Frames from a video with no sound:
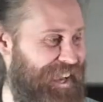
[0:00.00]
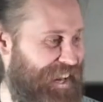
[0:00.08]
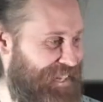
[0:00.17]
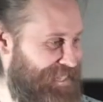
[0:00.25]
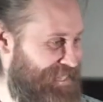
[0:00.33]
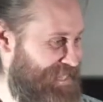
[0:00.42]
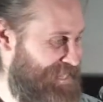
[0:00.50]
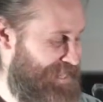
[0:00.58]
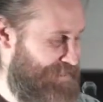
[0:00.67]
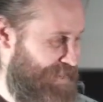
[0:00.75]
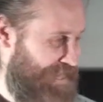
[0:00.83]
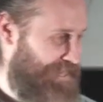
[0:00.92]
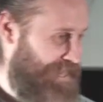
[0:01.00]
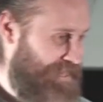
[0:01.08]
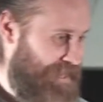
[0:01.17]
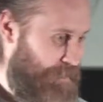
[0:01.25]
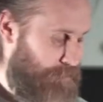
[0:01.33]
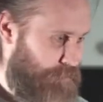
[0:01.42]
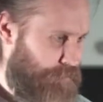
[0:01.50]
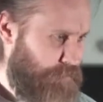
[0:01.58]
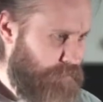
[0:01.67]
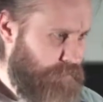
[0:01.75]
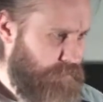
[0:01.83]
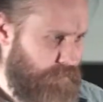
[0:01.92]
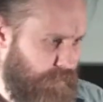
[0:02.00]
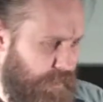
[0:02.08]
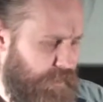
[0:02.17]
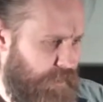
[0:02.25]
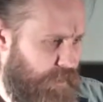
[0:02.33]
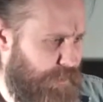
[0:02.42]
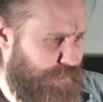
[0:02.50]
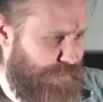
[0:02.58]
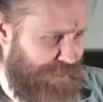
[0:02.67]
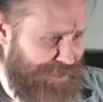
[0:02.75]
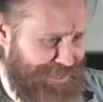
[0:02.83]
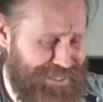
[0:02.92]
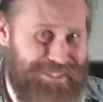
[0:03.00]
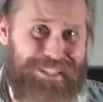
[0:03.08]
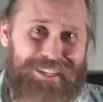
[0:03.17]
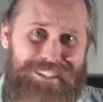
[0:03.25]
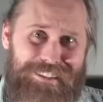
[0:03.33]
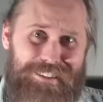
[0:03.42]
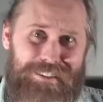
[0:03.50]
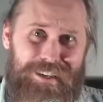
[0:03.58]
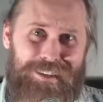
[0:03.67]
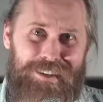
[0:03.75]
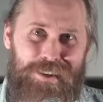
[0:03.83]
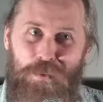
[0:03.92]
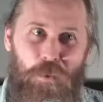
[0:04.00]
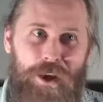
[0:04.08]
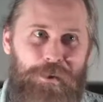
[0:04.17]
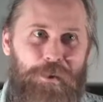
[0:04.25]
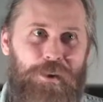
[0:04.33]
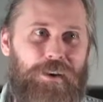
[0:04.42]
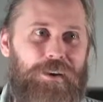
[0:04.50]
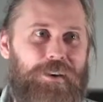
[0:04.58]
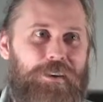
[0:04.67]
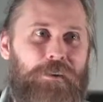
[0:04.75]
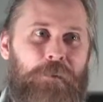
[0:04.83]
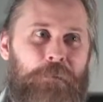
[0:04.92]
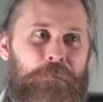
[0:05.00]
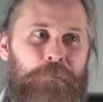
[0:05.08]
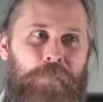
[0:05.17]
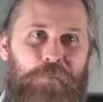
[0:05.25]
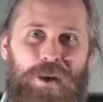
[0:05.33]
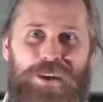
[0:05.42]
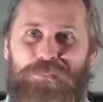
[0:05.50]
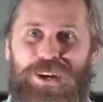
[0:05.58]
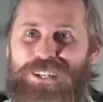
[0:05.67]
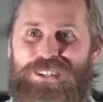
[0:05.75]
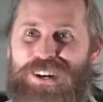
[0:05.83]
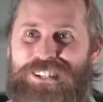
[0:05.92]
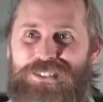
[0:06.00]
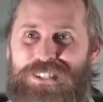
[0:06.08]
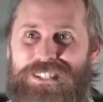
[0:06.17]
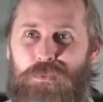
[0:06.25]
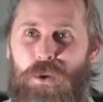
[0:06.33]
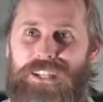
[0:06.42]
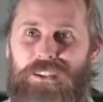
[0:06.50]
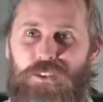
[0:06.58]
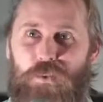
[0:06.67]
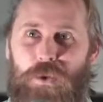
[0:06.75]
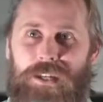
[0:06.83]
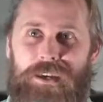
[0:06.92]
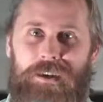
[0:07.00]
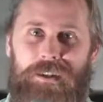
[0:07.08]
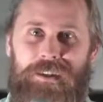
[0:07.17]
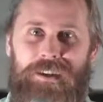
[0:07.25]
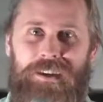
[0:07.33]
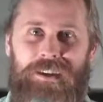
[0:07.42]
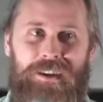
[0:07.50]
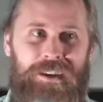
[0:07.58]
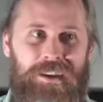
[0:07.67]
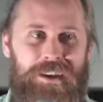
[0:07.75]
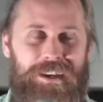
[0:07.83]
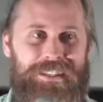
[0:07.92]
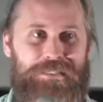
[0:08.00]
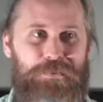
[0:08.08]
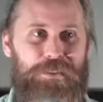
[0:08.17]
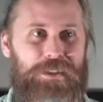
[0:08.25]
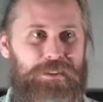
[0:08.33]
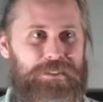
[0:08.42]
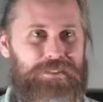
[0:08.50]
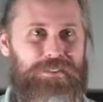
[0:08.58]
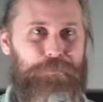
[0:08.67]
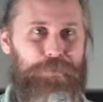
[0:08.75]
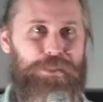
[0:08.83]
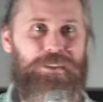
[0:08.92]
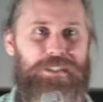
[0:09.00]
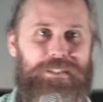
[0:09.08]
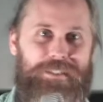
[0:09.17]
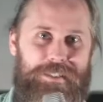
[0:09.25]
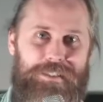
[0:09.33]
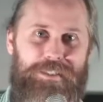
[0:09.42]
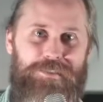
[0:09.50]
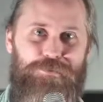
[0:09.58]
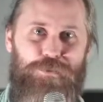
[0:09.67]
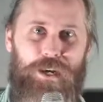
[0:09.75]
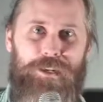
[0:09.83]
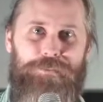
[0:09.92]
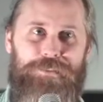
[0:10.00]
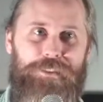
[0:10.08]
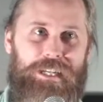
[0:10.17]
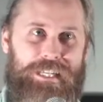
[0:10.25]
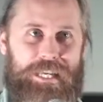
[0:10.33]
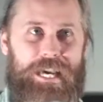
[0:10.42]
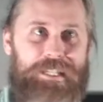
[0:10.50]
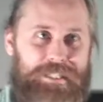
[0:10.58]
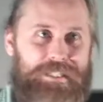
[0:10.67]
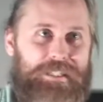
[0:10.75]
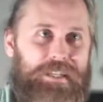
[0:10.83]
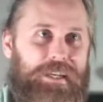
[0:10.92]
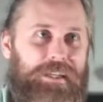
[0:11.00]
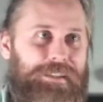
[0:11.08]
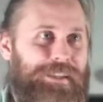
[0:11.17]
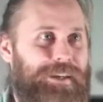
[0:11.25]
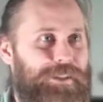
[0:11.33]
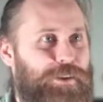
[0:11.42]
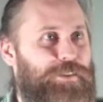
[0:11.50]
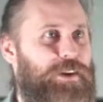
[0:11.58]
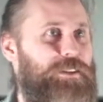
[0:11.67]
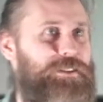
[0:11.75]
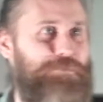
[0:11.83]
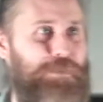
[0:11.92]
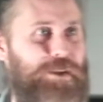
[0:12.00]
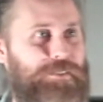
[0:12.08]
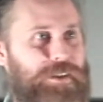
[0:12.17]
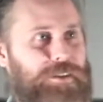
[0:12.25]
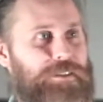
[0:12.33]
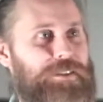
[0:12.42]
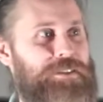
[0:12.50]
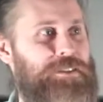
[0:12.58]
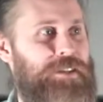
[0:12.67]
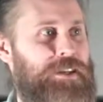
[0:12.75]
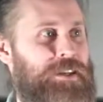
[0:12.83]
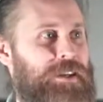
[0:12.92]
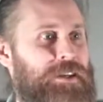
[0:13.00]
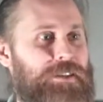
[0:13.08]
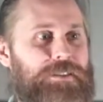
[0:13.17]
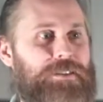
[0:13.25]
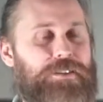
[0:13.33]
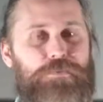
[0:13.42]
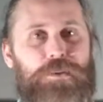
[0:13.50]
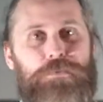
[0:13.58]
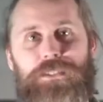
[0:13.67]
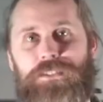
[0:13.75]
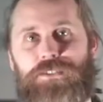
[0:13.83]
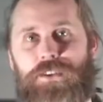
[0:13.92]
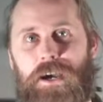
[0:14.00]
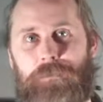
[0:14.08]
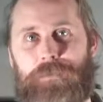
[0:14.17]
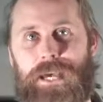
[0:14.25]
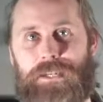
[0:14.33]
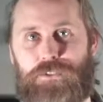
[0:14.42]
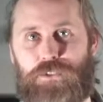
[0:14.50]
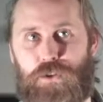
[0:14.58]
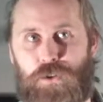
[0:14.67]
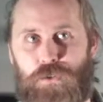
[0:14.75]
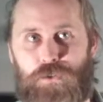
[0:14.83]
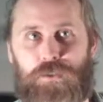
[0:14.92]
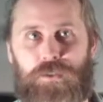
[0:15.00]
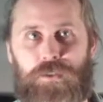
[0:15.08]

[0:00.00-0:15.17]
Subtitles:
And he says to me, he looks really concerned. He was like, why not? Why are you not interested? Why don't you want it? And I said, well, to be honest, this isn't right for our yesterday, let alone our tomorrow. This isn't what we described at all.